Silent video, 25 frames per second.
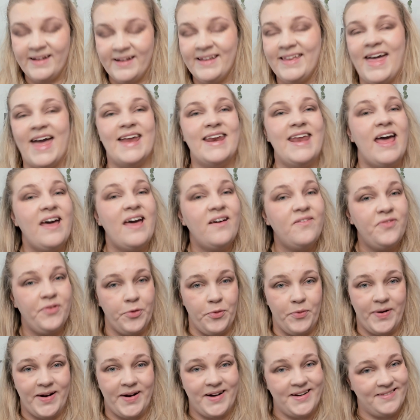again,
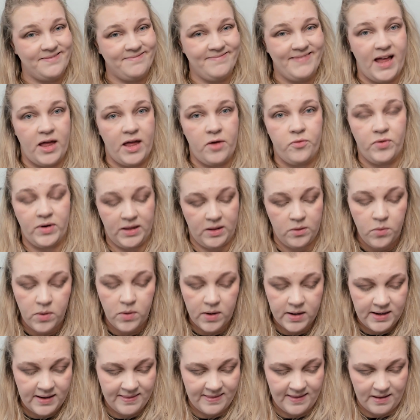everywhere. I really
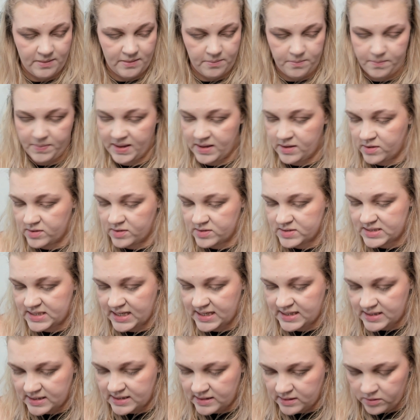wanted them because they
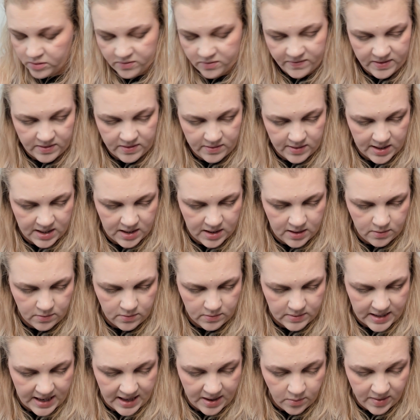did look very
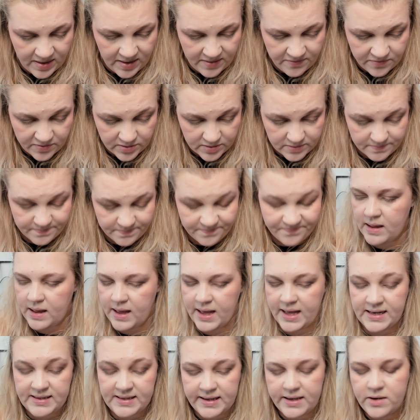cute. However,
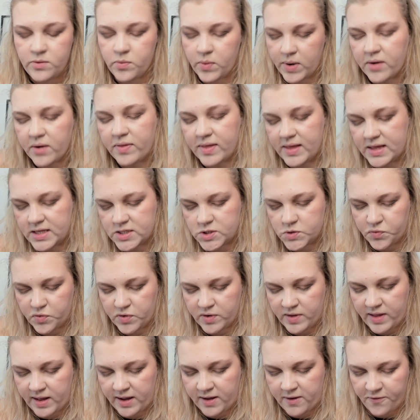I did wear these
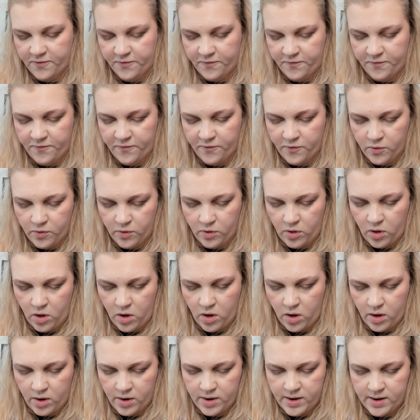for a
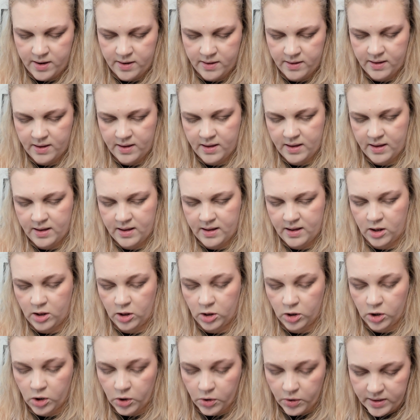full-on
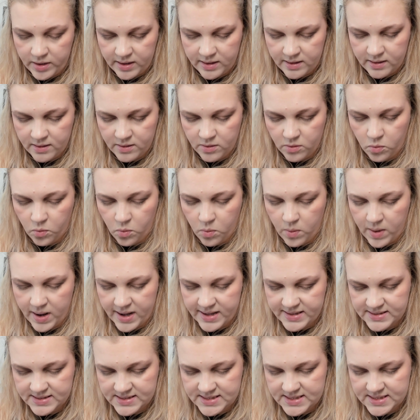look
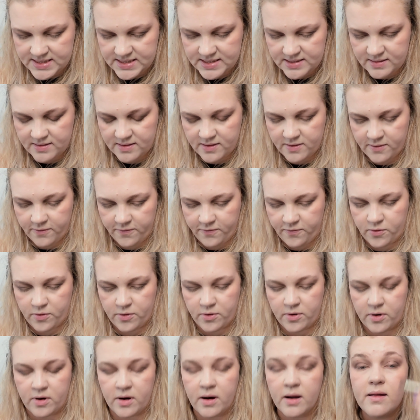once
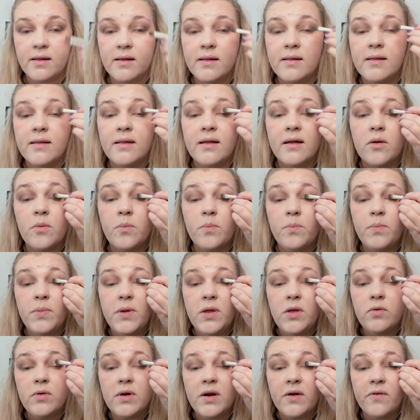for a
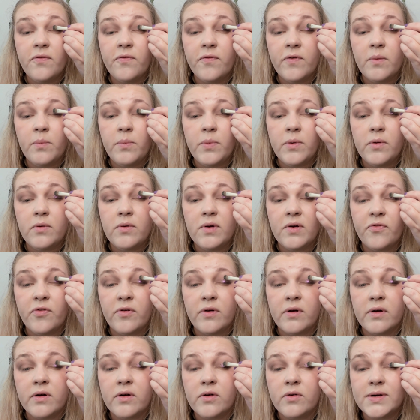beautiful,
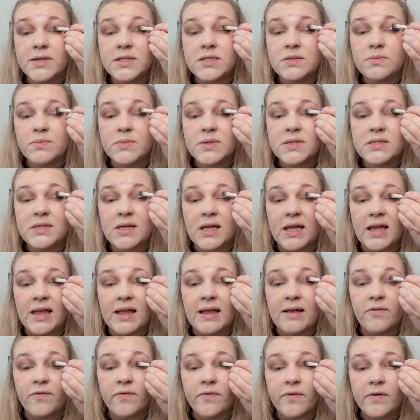beautiful Christmas
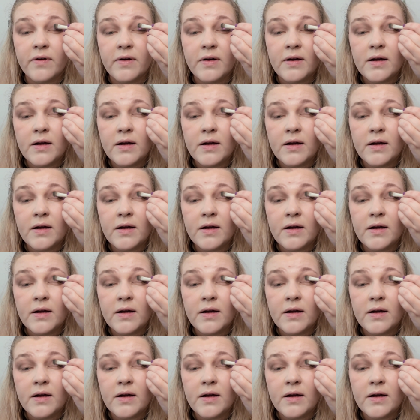Eve